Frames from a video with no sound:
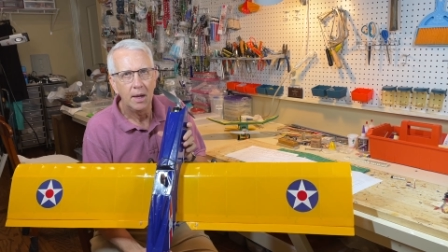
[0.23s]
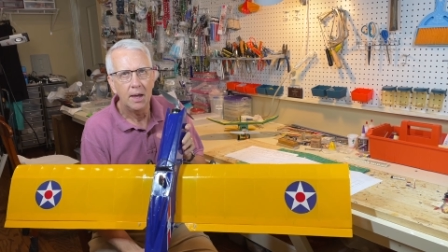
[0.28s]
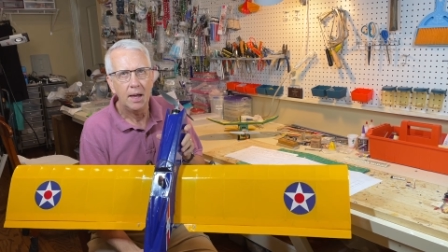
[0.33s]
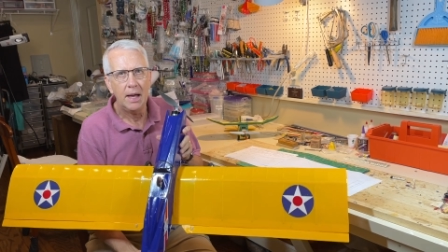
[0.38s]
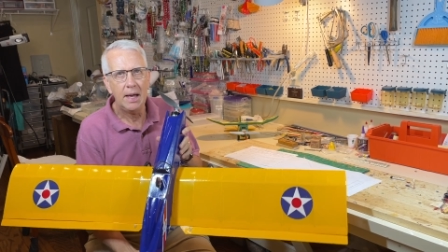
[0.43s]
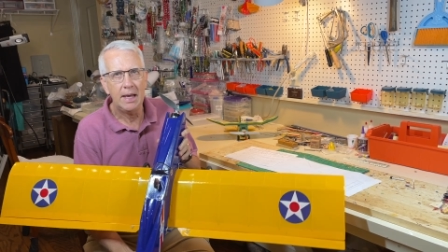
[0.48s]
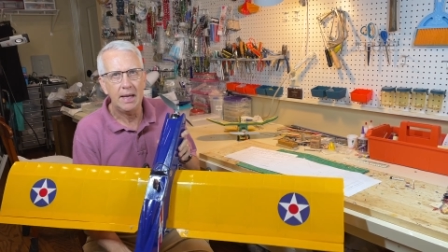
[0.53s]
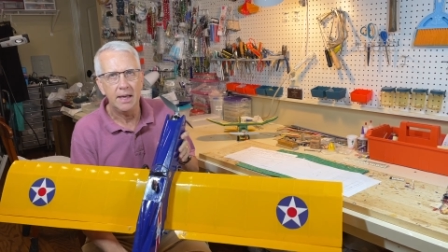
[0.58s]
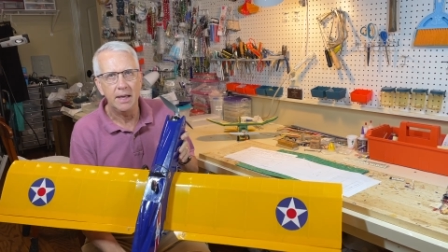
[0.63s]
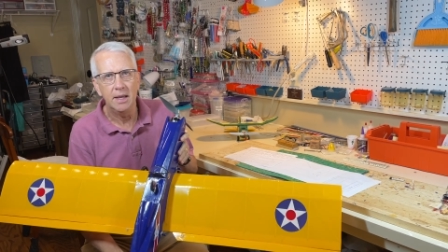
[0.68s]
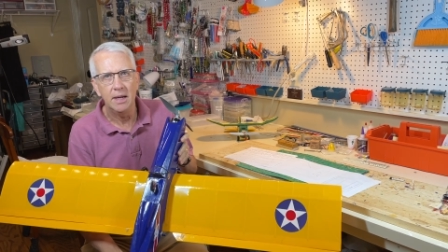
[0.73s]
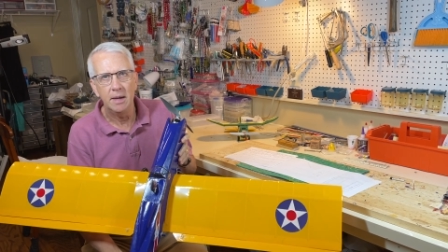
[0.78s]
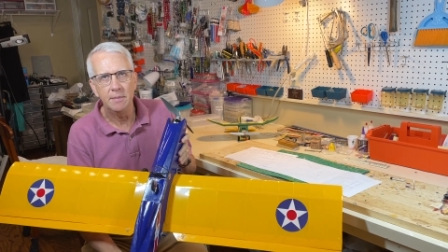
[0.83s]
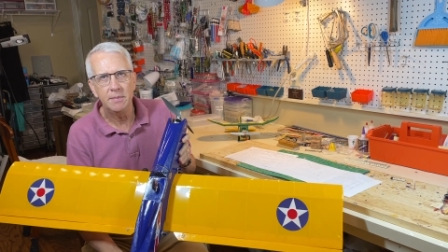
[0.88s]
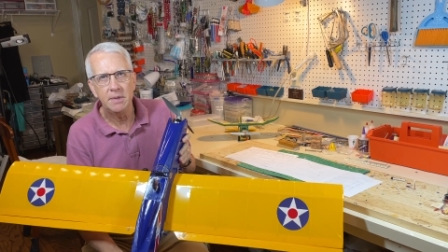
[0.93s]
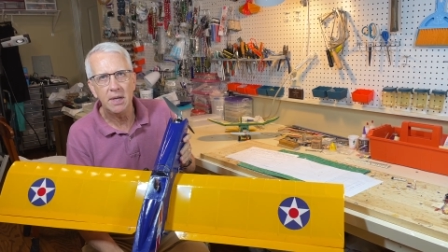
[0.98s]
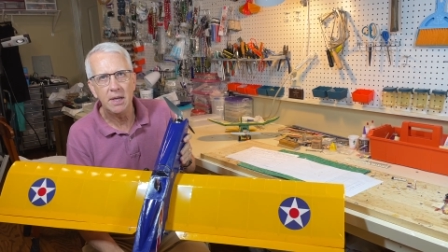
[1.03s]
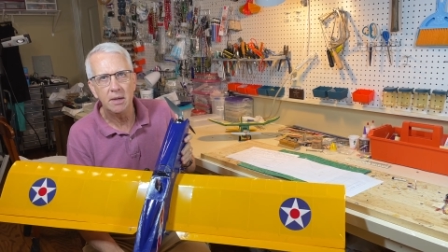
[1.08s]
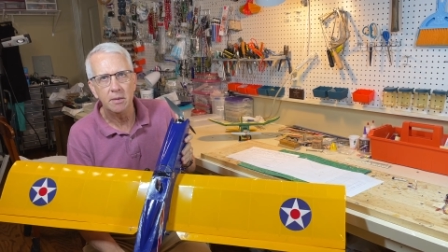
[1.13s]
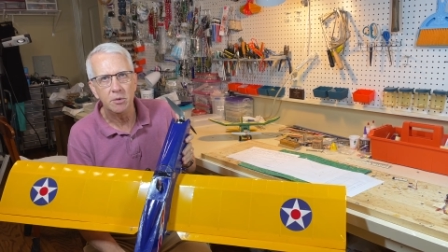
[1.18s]
Hi, I'm
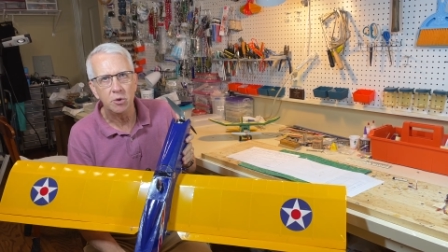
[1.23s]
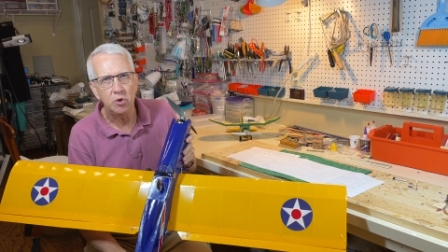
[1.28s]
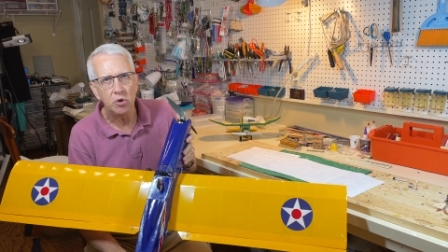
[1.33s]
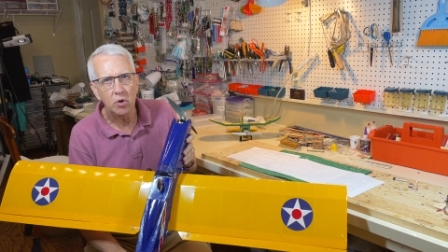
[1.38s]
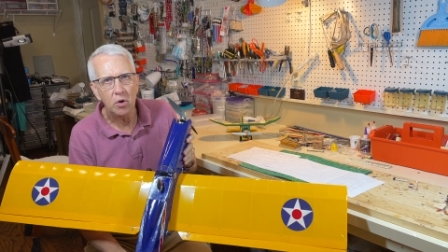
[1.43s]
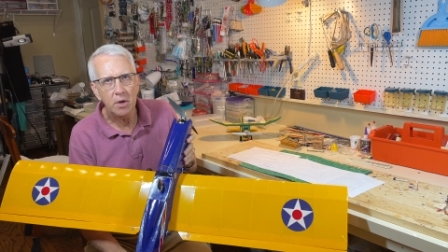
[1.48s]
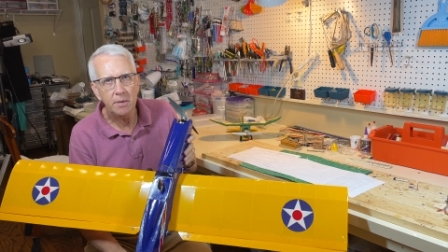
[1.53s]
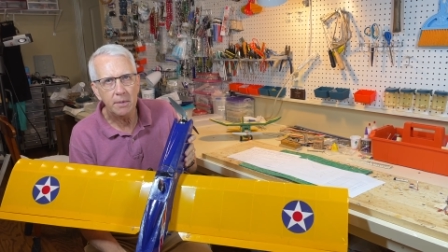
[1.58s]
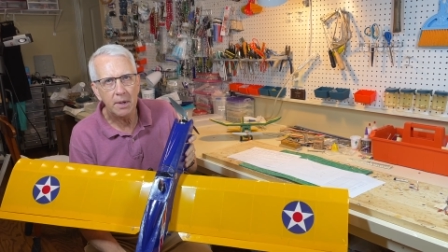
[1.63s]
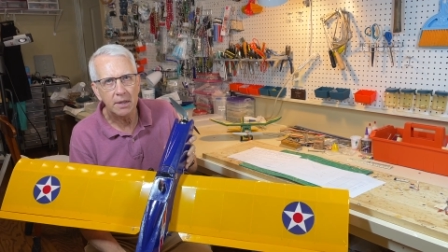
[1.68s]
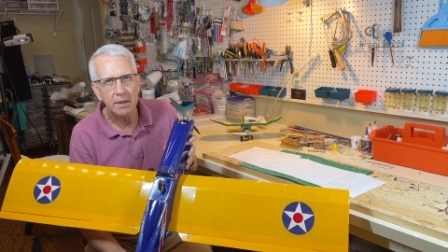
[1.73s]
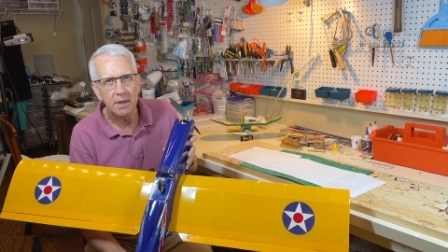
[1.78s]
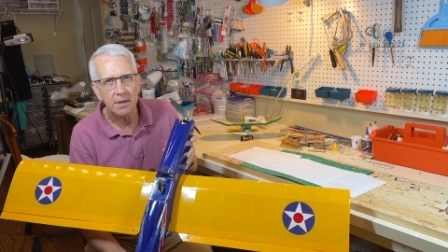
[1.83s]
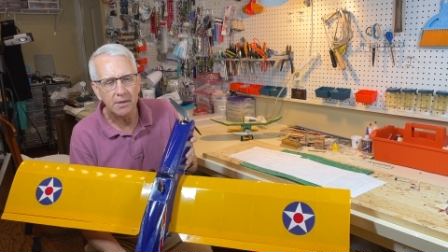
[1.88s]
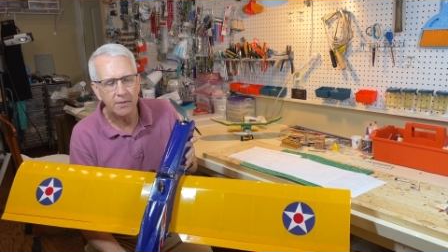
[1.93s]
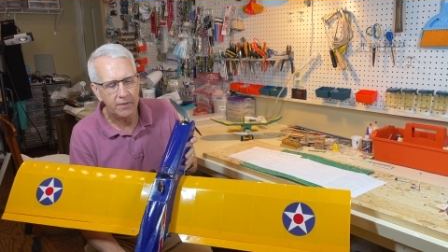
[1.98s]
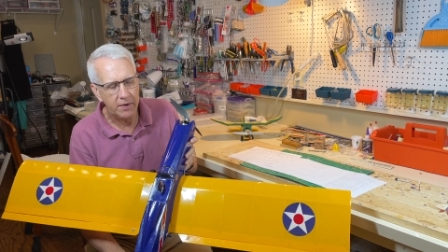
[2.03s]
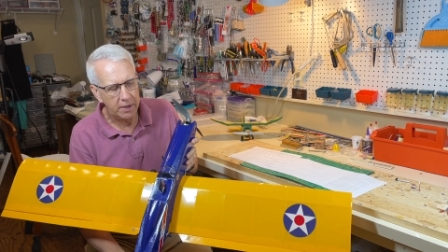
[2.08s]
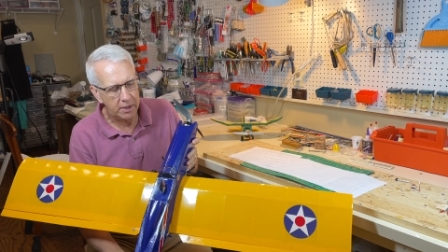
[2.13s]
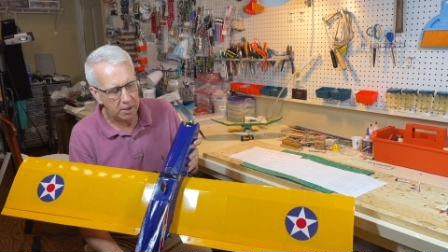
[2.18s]
Tim. Join me in this
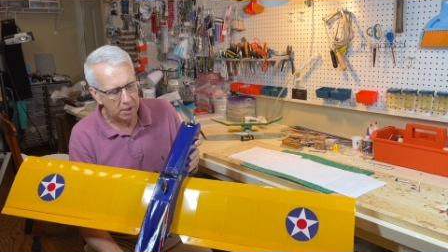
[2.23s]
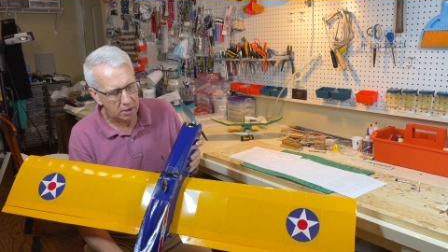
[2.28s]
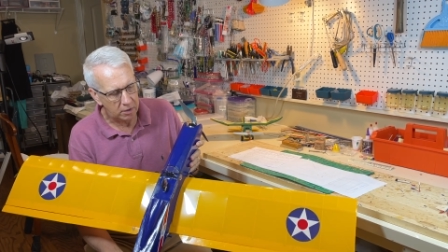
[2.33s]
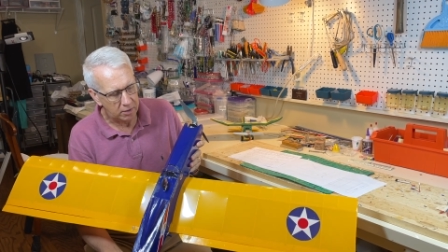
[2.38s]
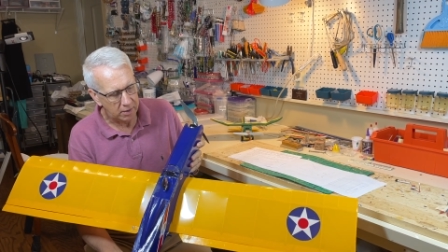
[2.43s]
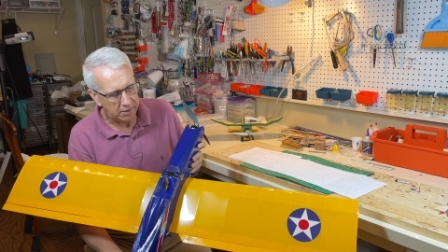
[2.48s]
video